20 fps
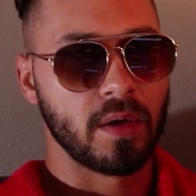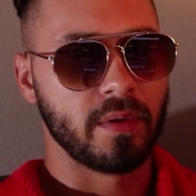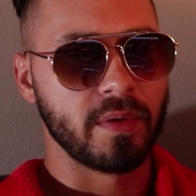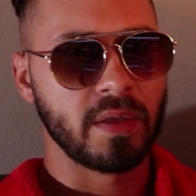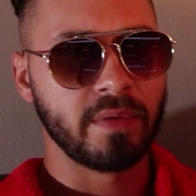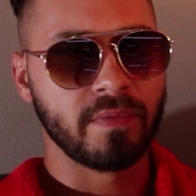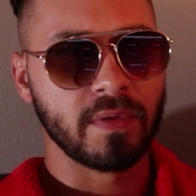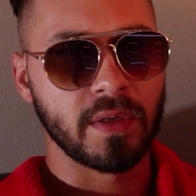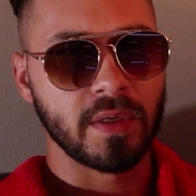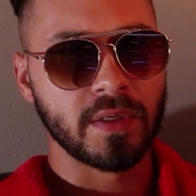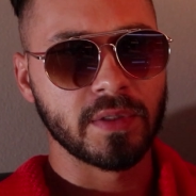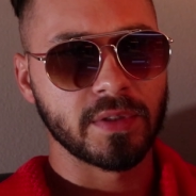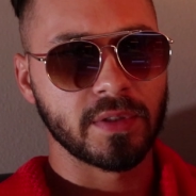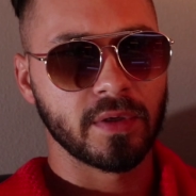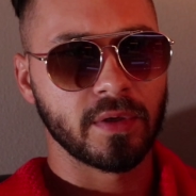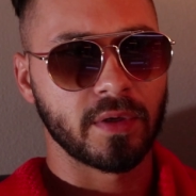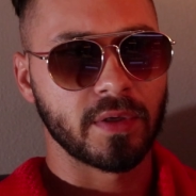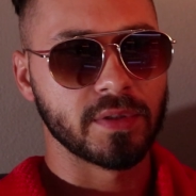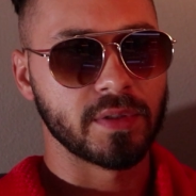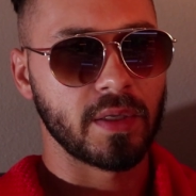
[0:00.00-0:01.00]
even
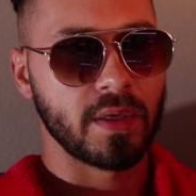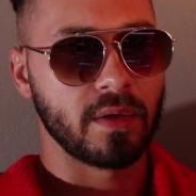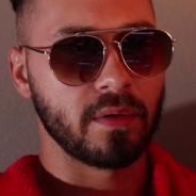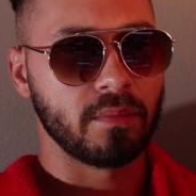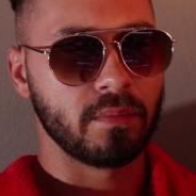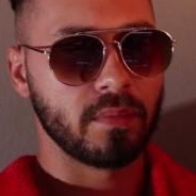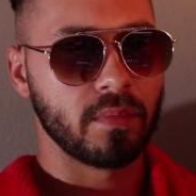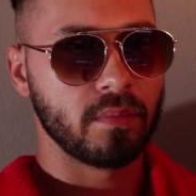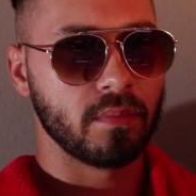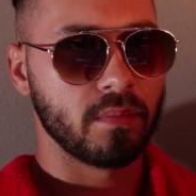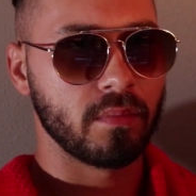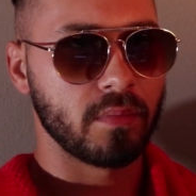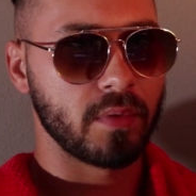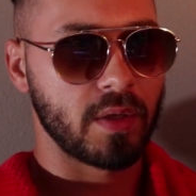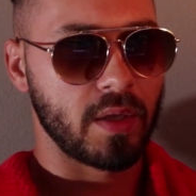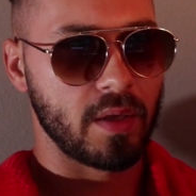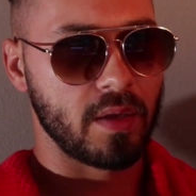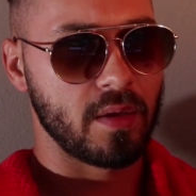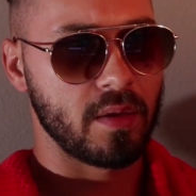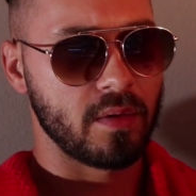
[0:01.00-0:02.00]
easier because they
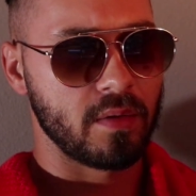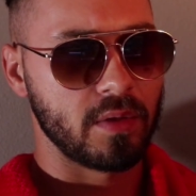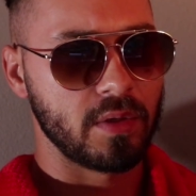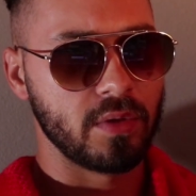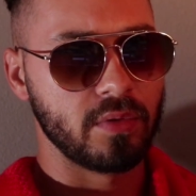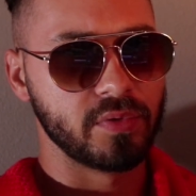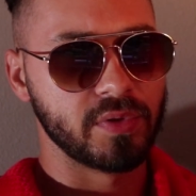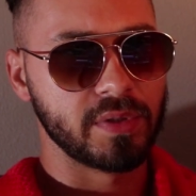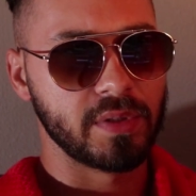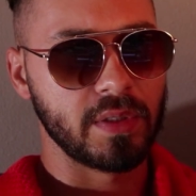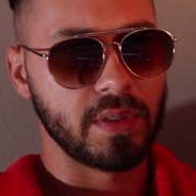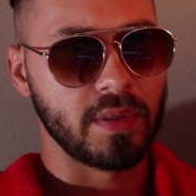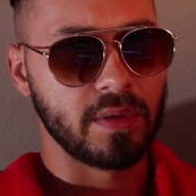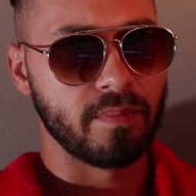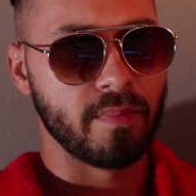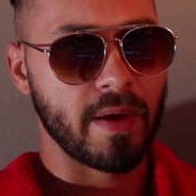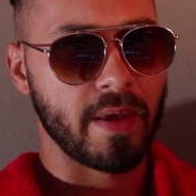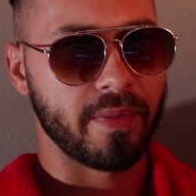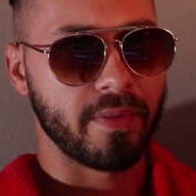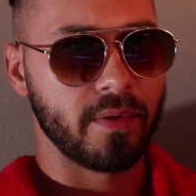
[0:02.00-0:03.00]
can use the
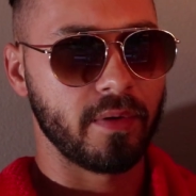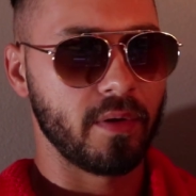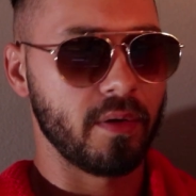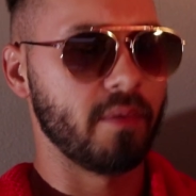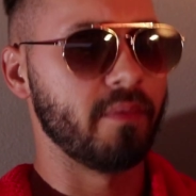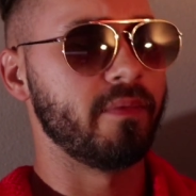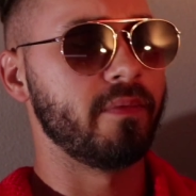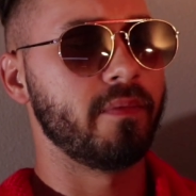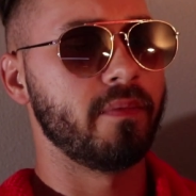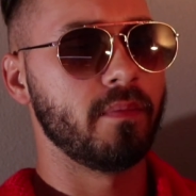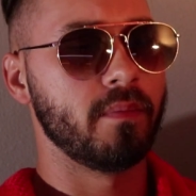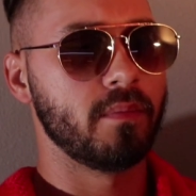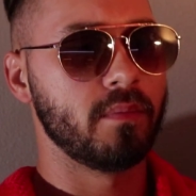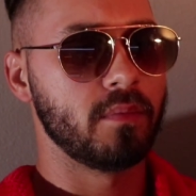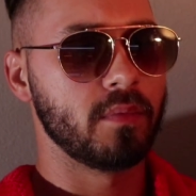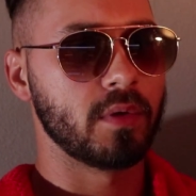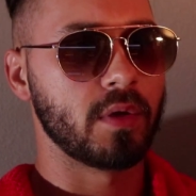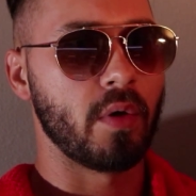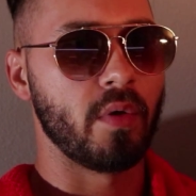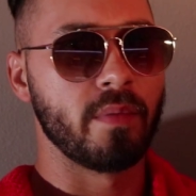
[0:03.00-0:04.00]
method of
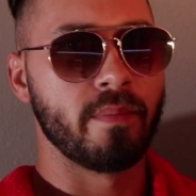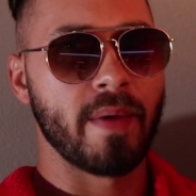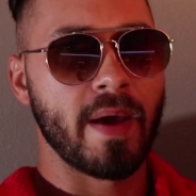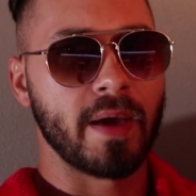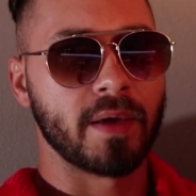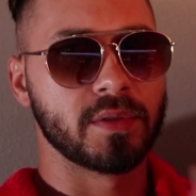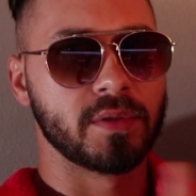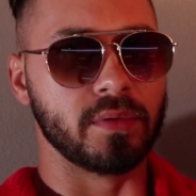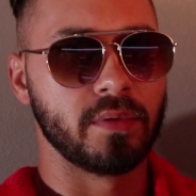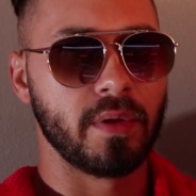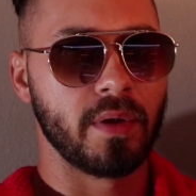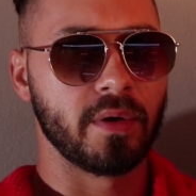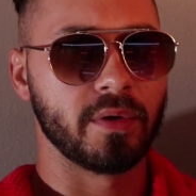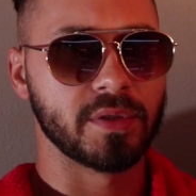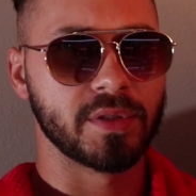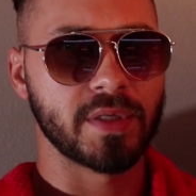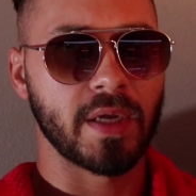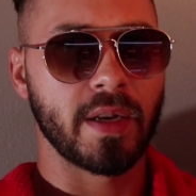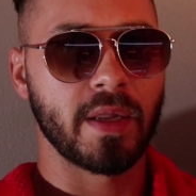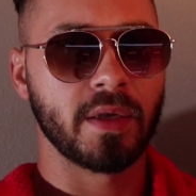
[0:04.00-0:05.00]
going back to their
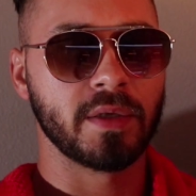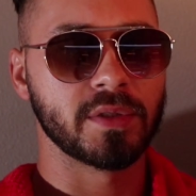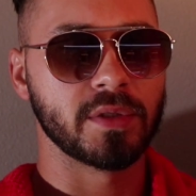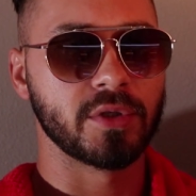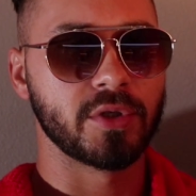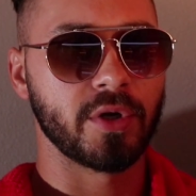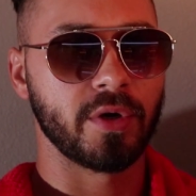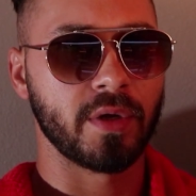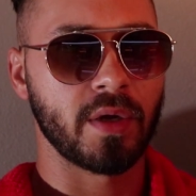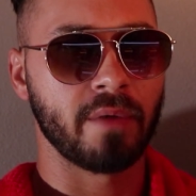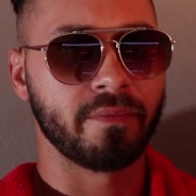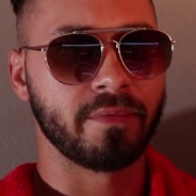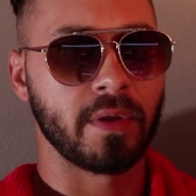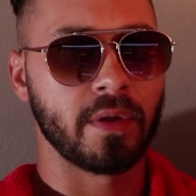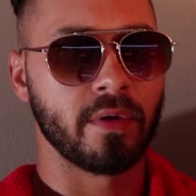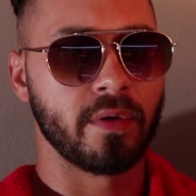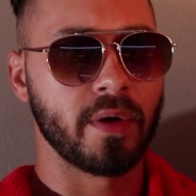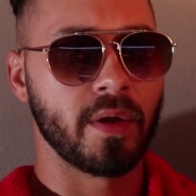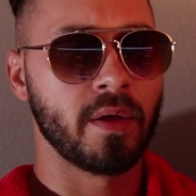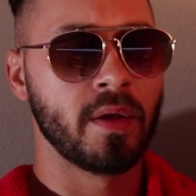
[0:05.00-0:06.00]
settings and turning off the
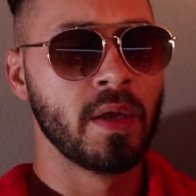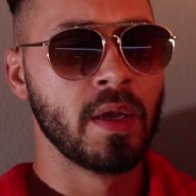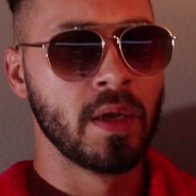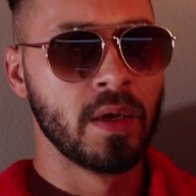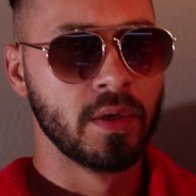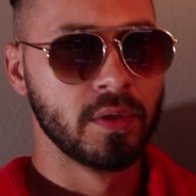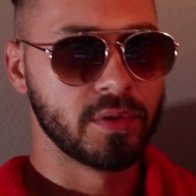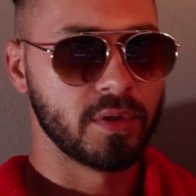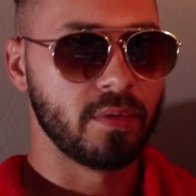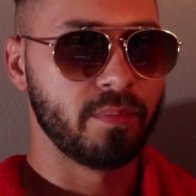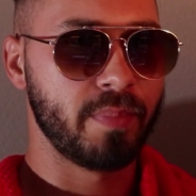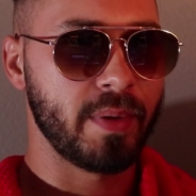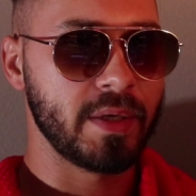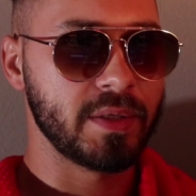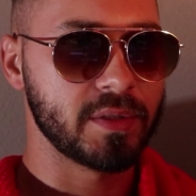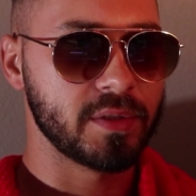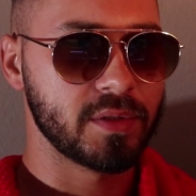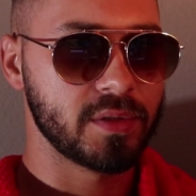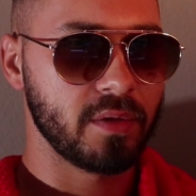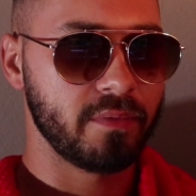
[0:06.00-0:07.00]
internet. So the
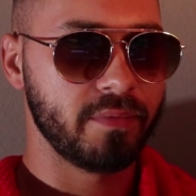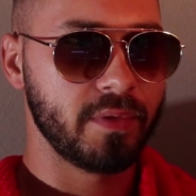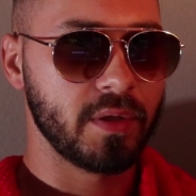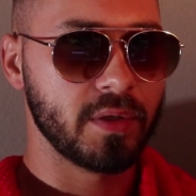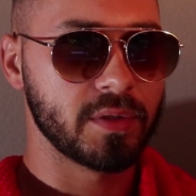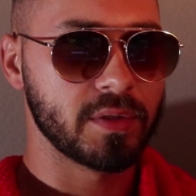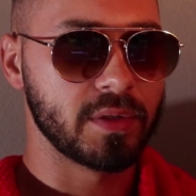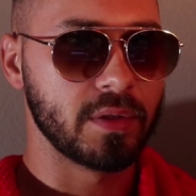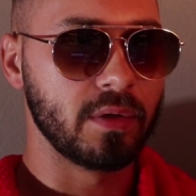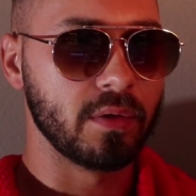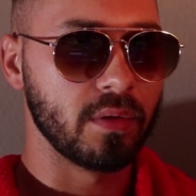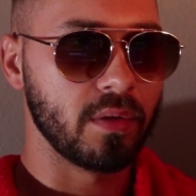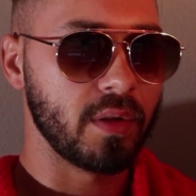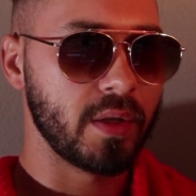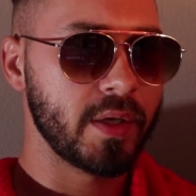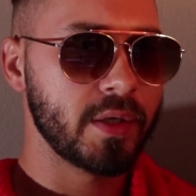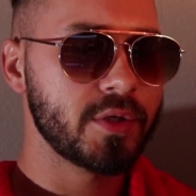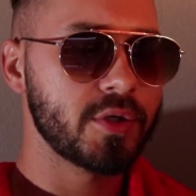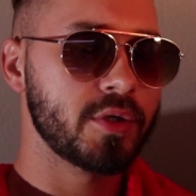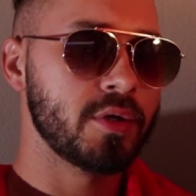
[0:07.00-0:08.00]
basis of this
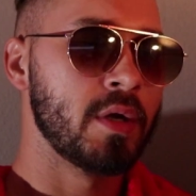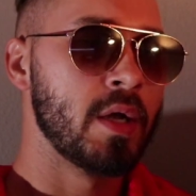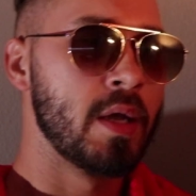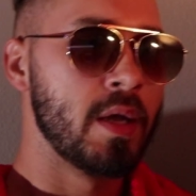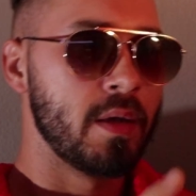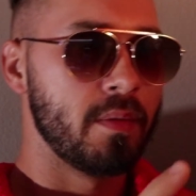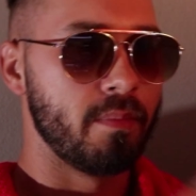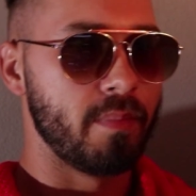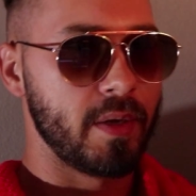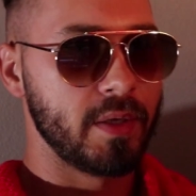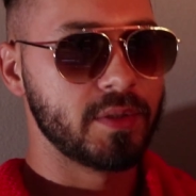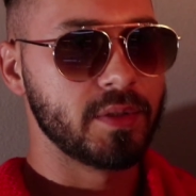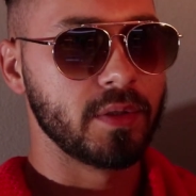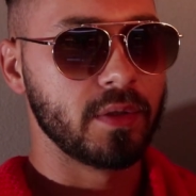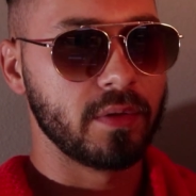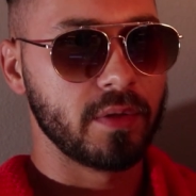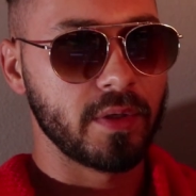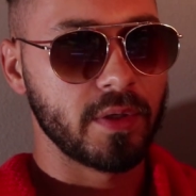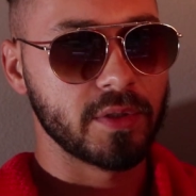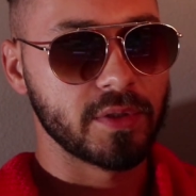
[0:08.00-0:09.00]
glitch
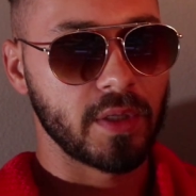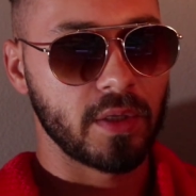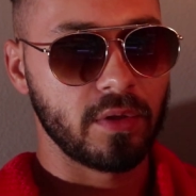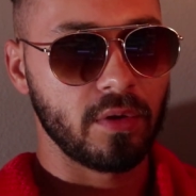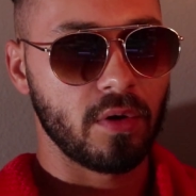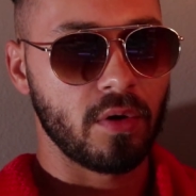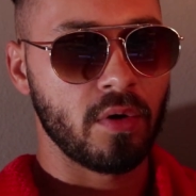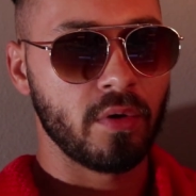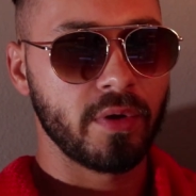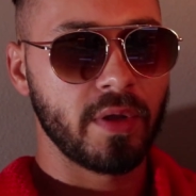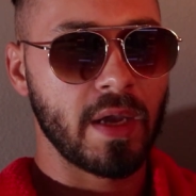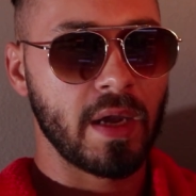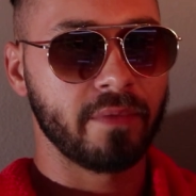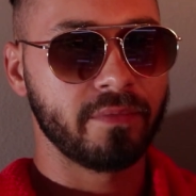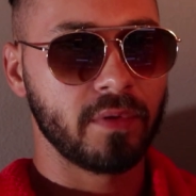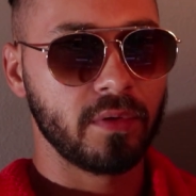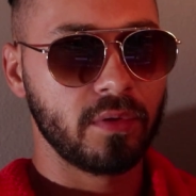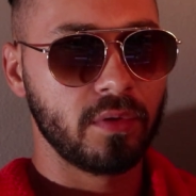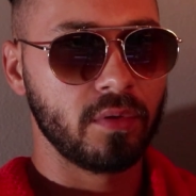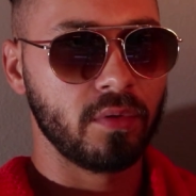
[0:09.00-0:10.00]
basically is that all you
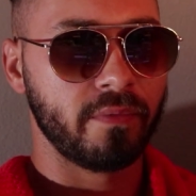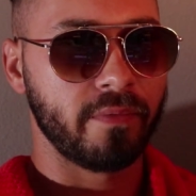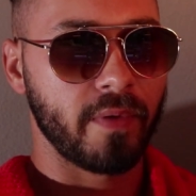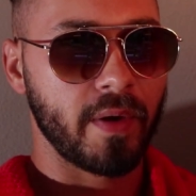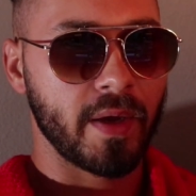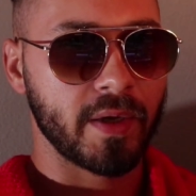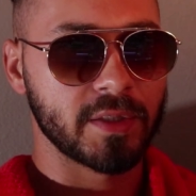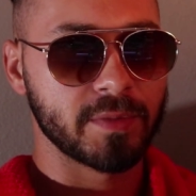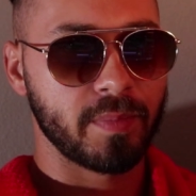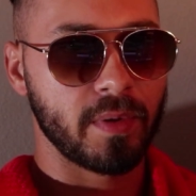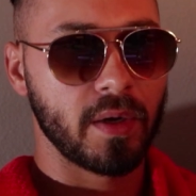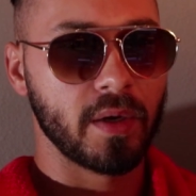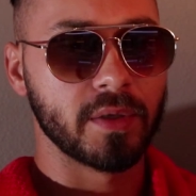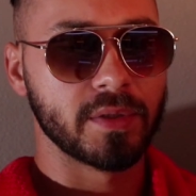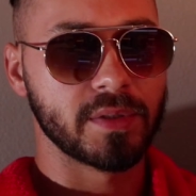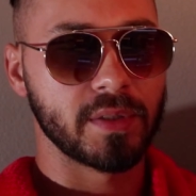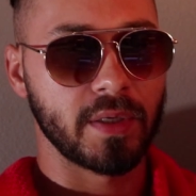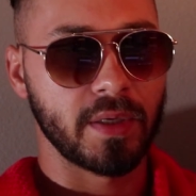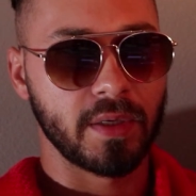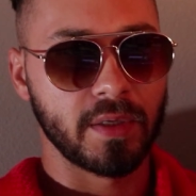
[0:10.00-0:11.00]
have to do for
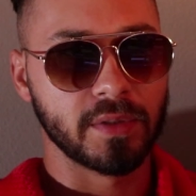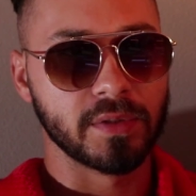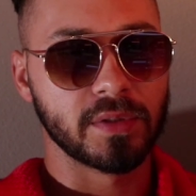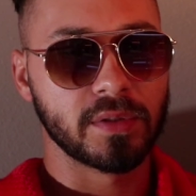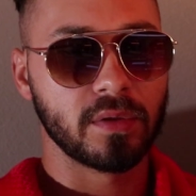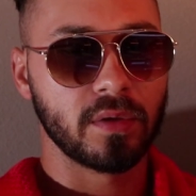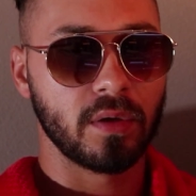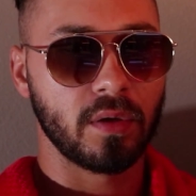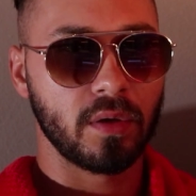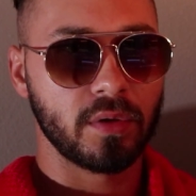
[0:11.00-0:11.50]
Xbox is